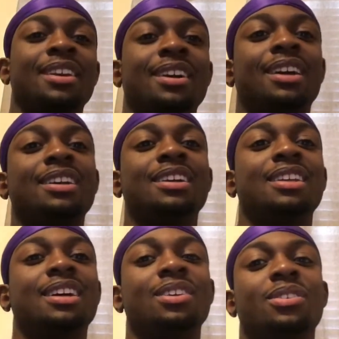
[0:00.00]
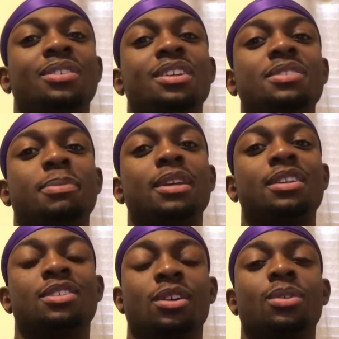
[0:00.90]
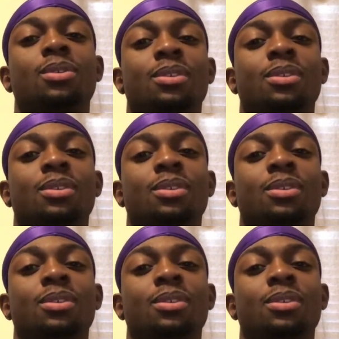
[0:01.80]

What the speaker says: I can't lie to him, this beat is cold.